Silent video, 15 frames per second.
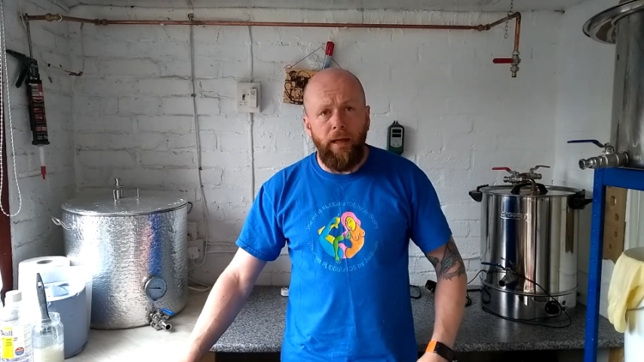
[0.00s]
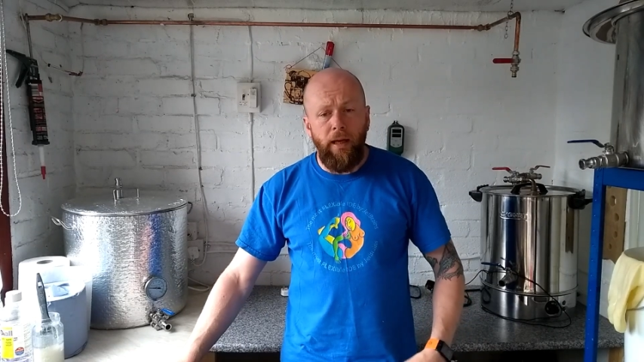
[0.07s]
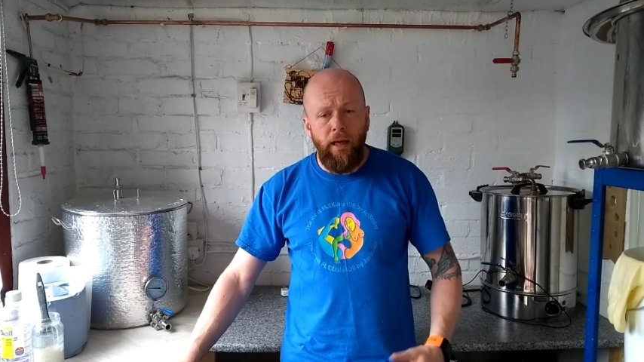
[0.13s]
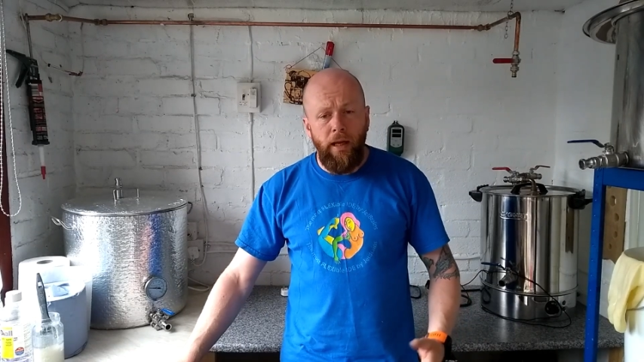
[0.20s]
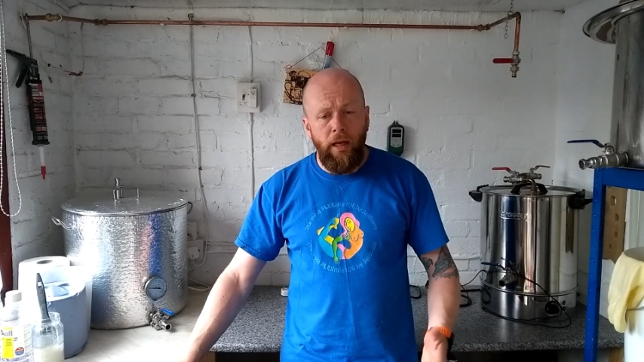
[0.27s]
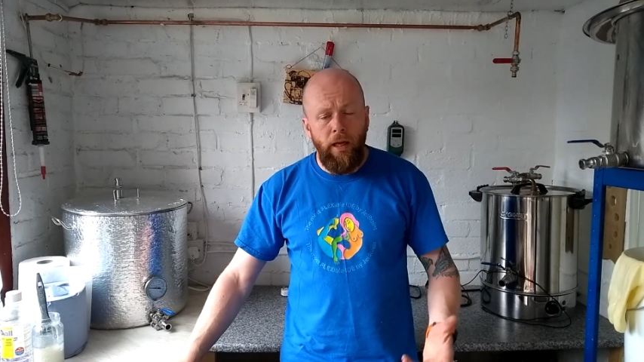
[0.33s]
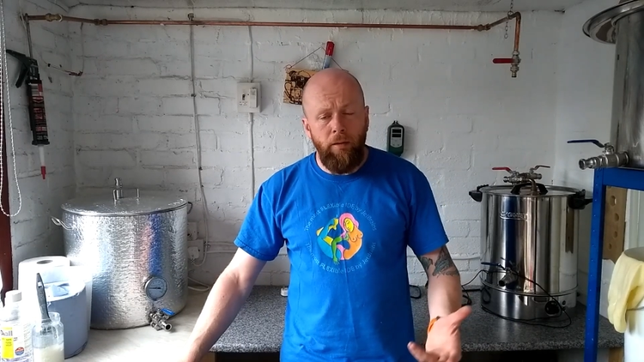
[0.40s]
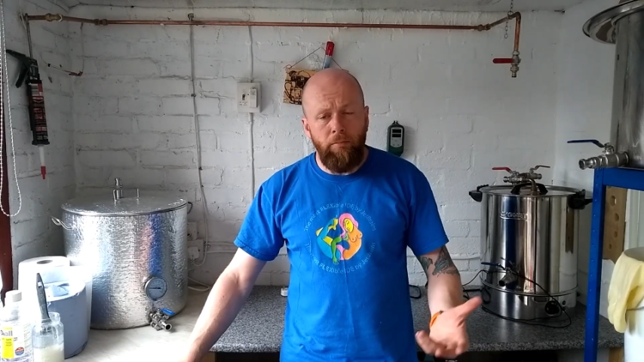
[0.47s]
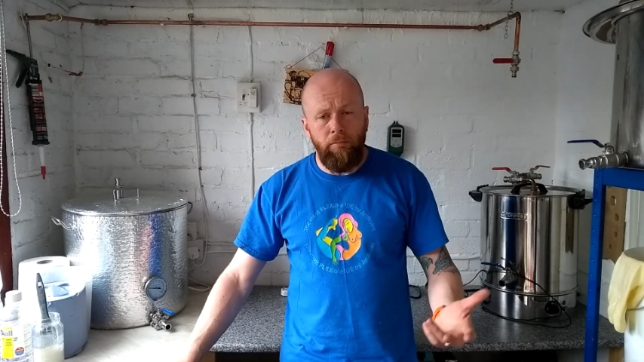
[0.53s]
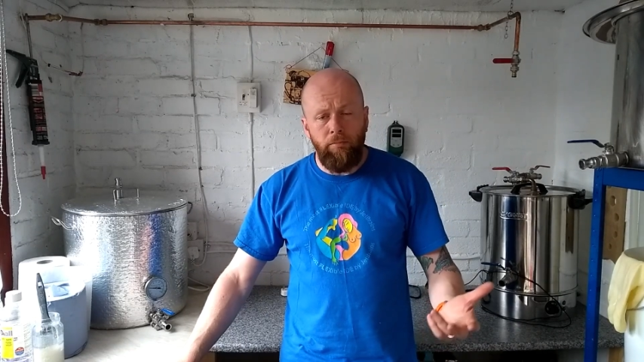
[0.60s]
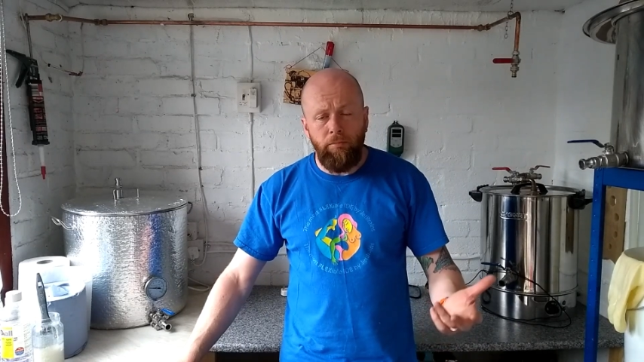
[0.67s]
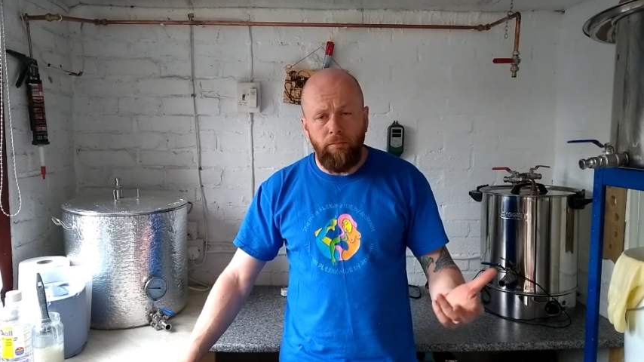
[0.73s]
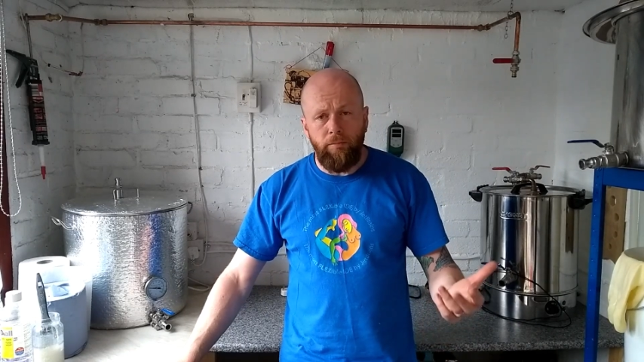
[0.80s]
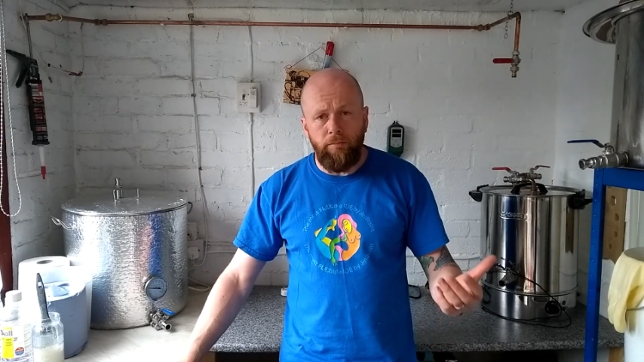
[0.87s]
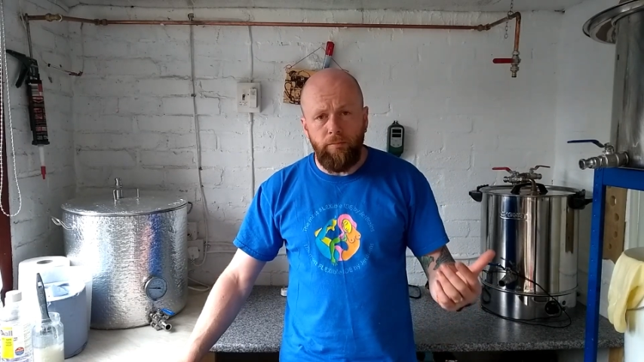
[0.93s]

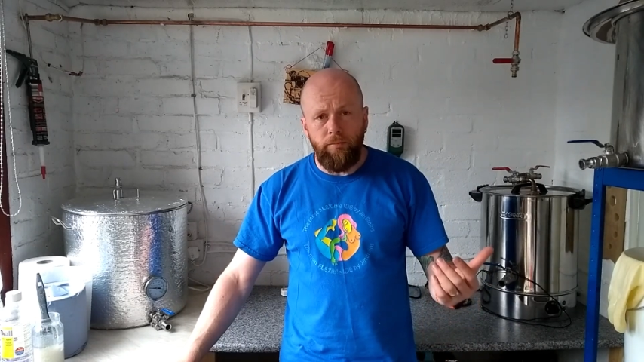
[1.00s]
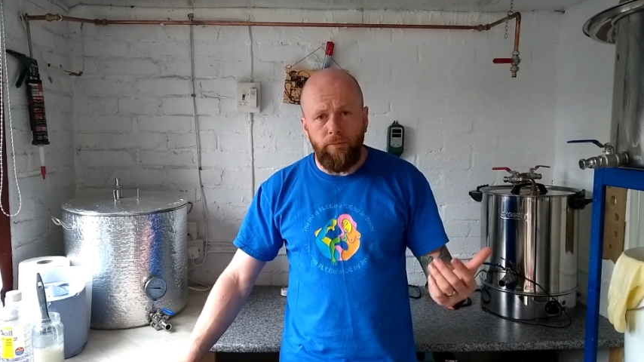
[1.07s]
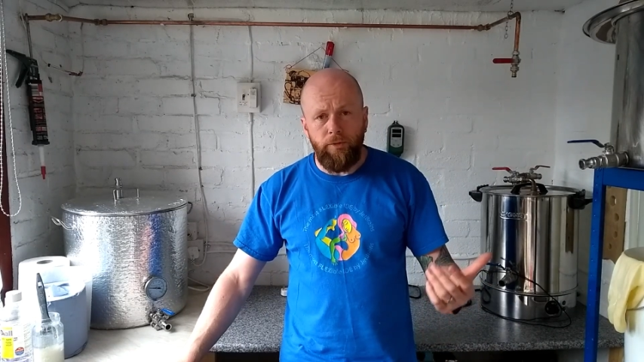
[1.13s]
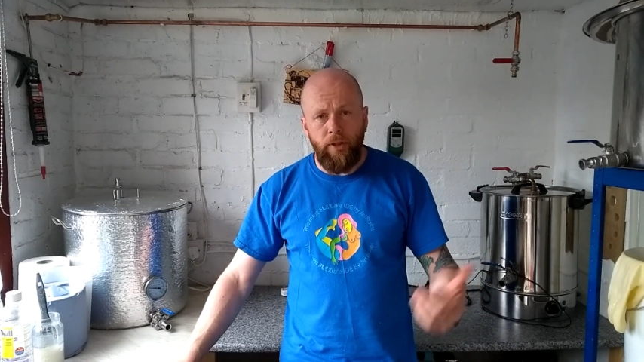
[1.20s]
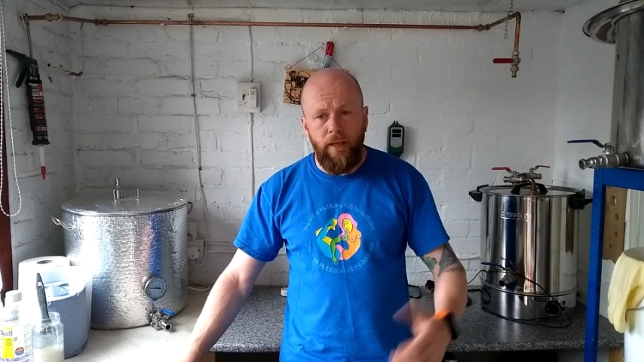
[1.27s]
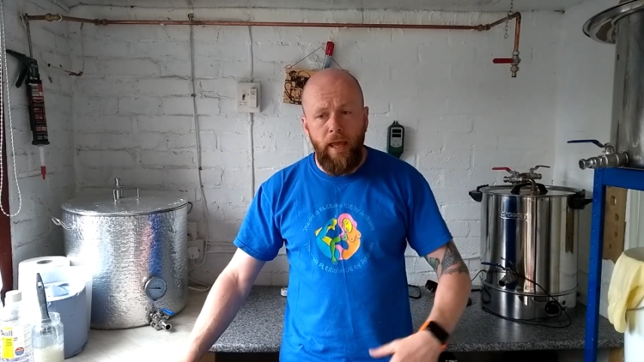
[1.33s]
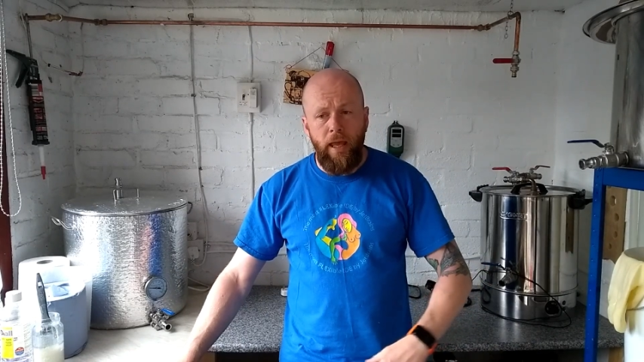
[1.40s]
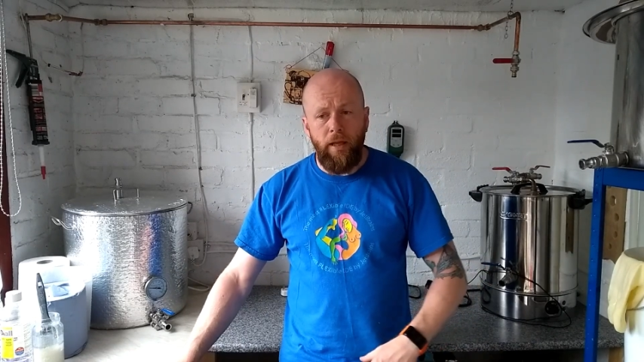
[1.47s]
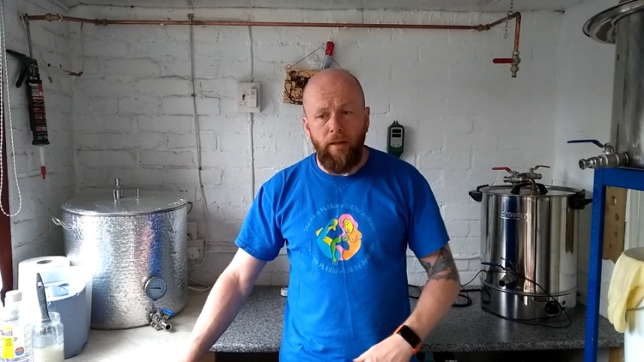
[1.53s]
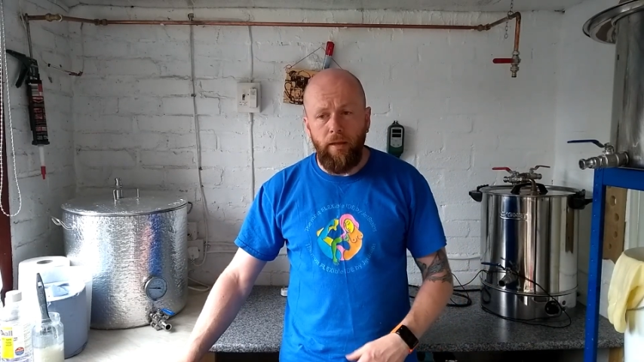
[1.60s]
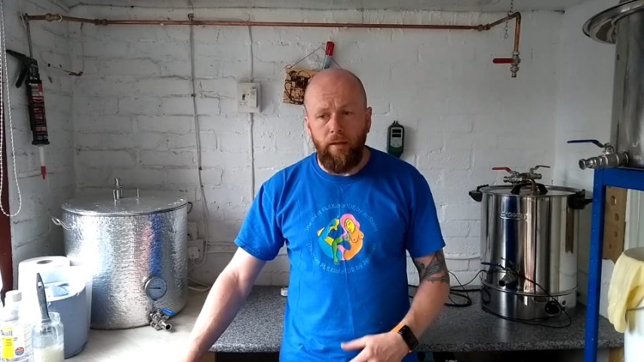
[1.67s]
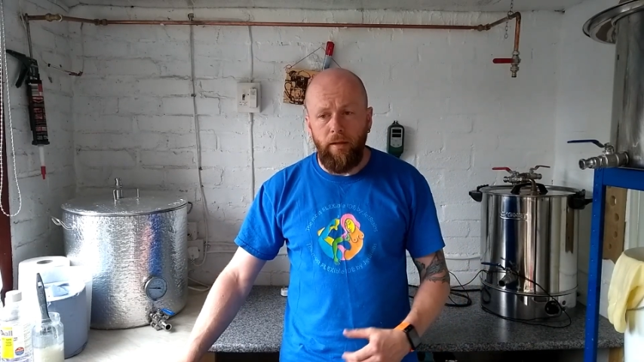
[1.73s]
So yeah,